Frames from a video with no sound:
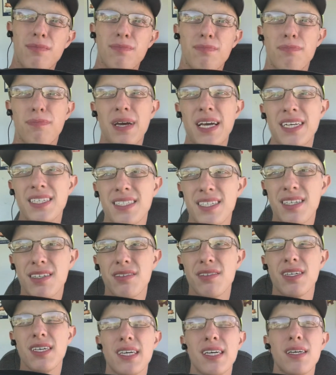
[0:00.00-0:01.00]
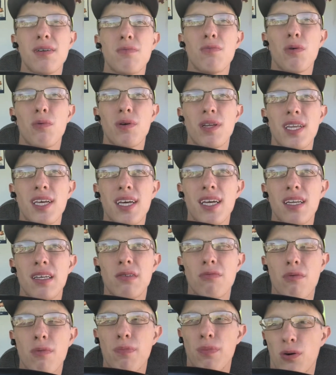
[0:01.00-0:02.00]
basically what we did is
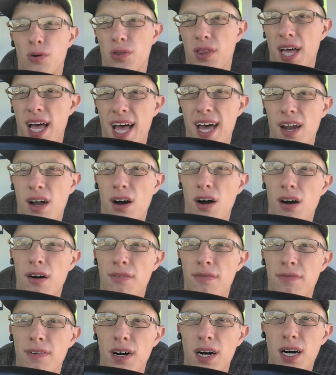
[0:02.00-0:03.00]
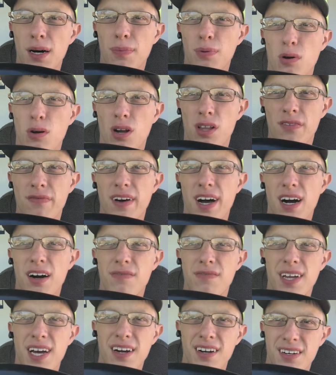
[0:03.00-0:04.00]
we pulled the head off, pulled all the valves
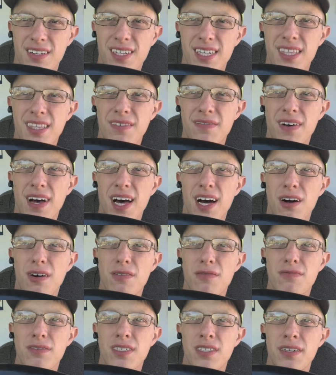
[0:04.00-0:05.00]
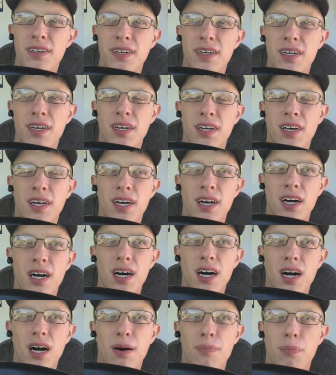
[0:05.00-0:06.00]
out, cleaned the valves,
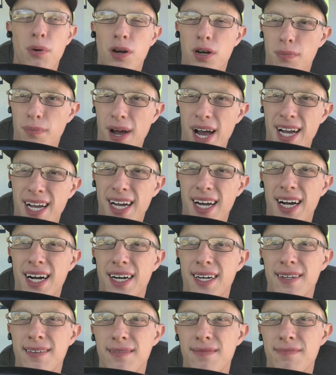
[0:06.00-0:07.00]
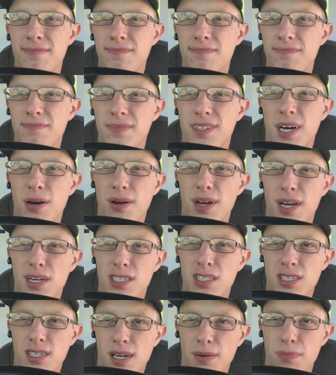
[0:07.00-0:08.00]
put them back on. Now we
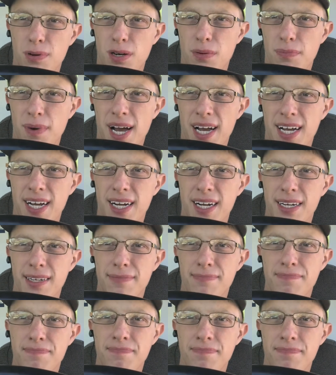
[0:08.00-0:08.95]
just gotta put them back on,